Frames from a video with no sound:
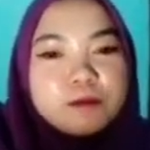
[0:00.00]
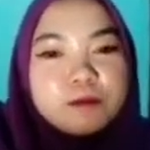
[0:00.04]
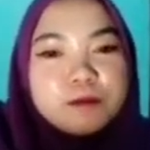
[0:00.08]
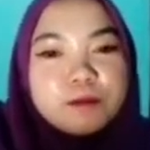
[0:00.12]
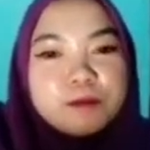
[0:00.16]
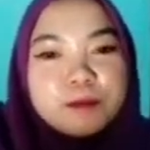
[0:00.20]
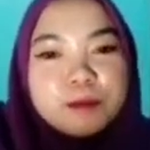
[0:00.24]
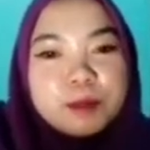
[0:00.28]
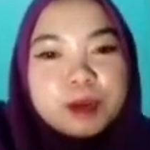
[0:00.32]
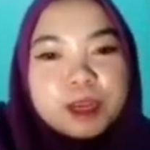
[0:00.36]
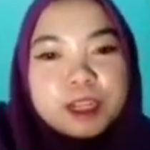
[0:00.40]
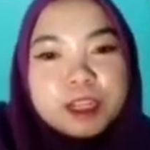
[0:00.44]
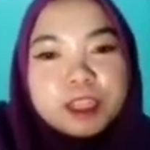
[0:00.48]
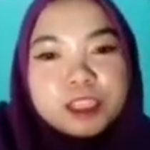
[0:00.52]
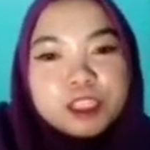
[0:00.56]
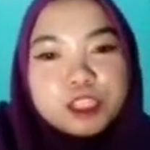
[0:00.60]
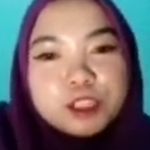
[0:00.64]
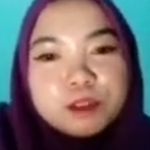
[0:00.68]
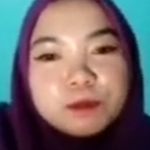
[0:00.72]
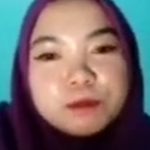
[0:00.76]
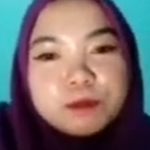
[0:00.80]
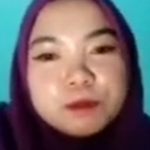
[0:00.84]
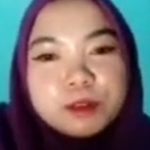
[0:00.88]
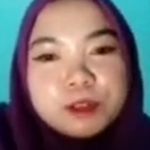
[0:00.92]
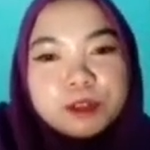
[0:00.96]

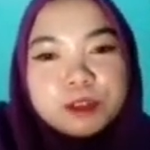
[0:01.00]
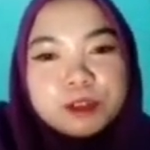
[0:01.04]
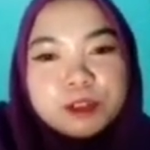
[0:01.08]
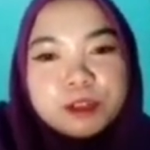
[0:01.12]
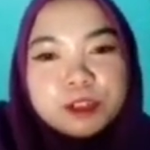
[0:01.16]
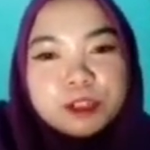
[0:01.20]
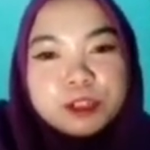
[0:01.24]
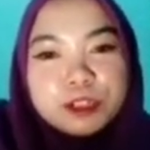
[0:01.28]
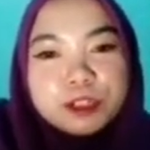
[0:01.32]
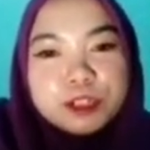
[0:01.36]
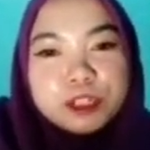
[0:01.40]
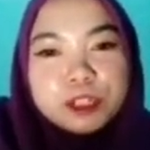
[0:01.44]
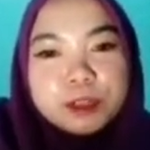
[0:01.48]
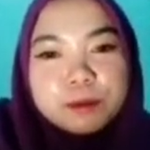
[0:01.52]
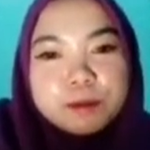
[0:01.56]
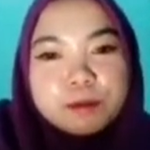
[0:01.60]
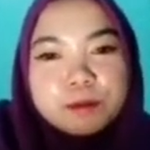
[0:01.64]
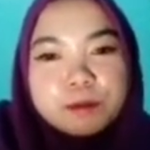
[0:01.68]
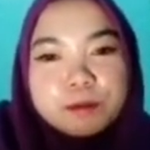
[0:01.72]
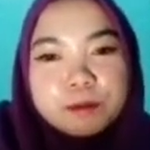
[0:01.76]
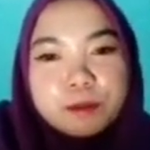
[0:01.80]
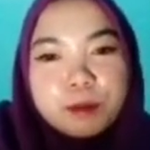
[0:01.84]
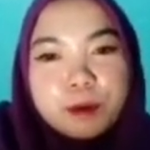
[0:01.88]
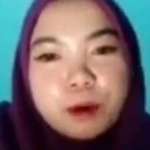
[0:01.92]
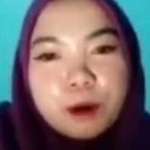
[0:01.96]
management
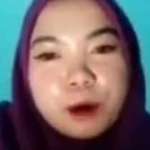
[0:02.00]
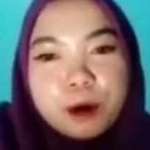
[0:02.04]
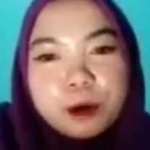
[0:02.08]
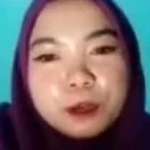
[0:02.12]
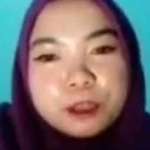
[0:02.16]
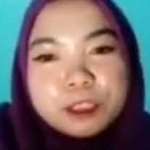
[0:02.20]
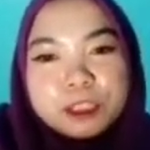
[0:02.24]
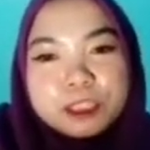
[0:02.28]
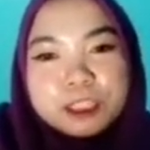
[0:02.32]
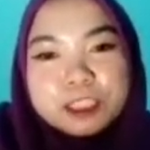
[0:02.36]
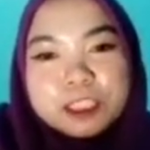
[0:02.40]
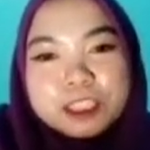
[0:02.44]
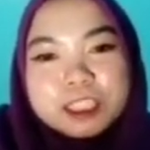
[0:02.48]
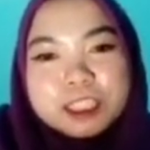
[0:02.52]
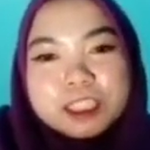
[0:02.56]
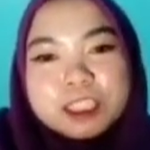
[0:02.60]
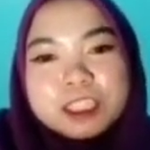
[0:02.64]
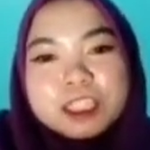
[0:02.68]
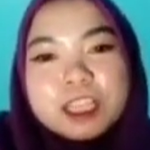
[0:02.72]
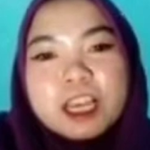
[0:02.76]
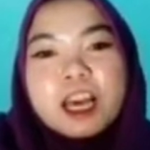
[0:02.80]
reports.